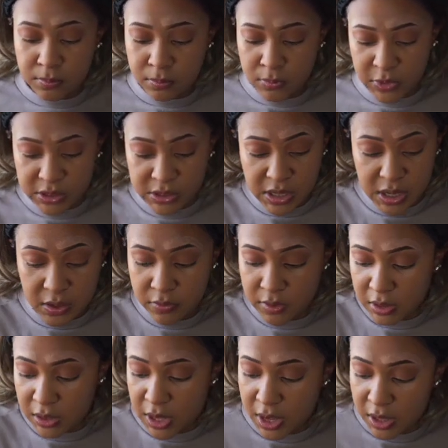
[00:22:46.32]
It's not even
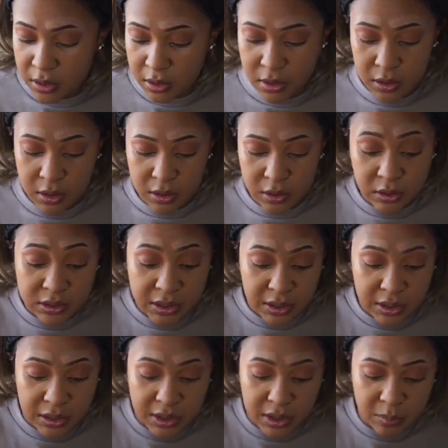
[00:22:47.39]
a lot. It looks like
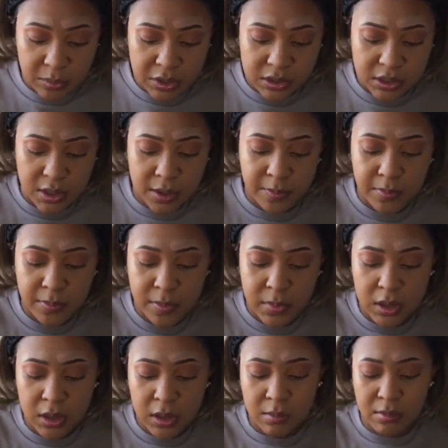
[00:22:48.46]
a lot, but it's
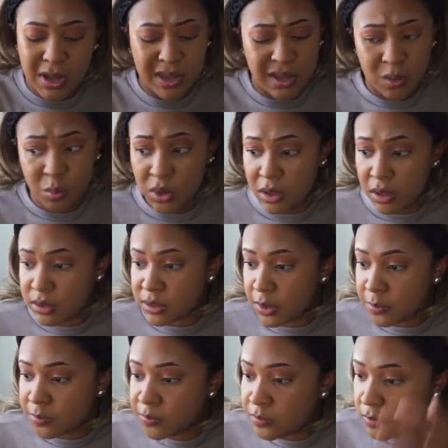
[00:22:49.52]
not. My head big,
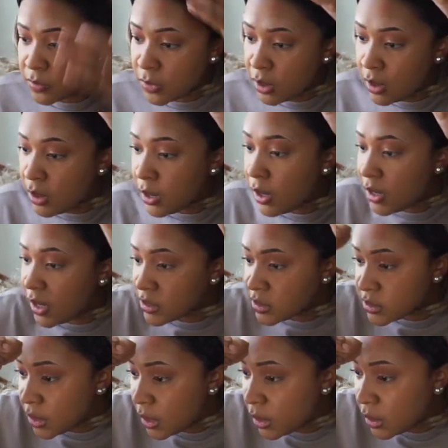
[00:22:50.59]
so. And I
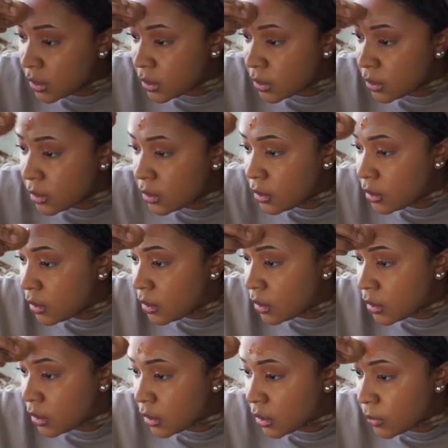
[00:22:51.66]
just take it
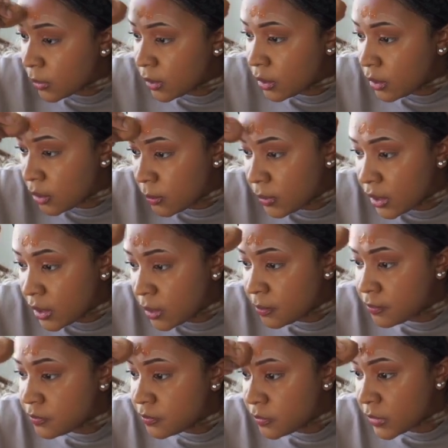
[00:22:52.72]
and I go here with it,
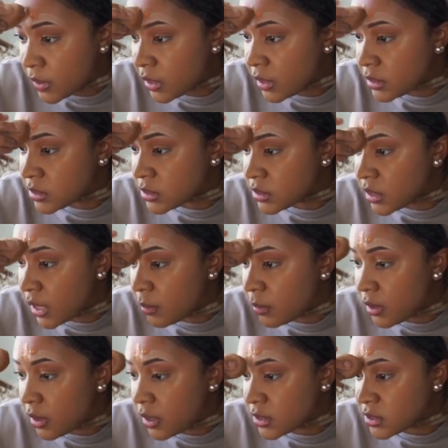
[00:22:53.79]
and I just dab it
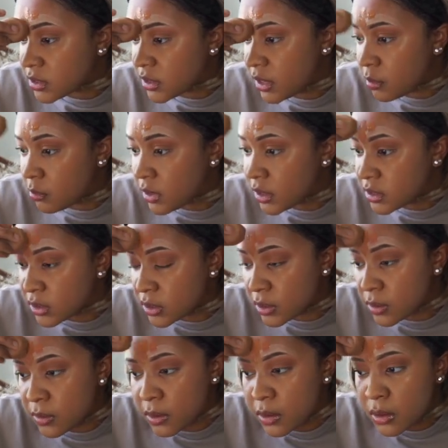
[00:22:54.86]
in. I just kind of mix
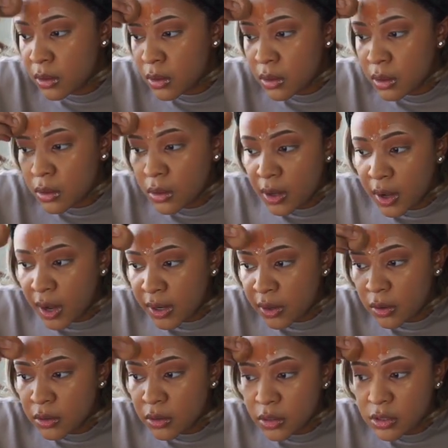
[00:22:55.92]
it. I
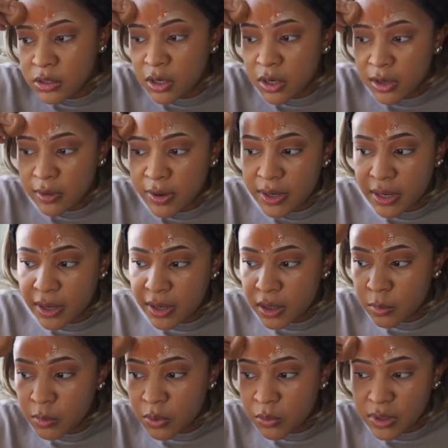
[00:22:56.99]
know it looks dark right
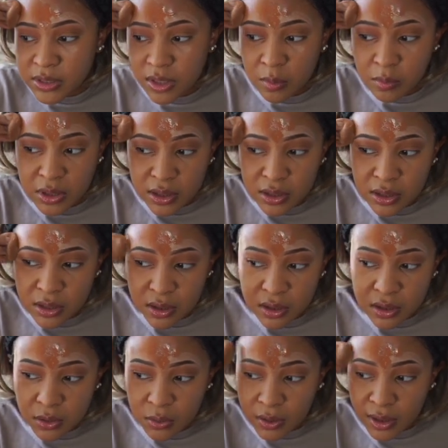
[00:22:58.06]
now, but once I blend it
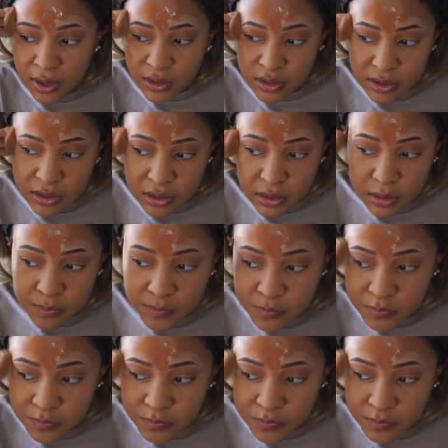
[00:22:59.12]
in, you'll kind of see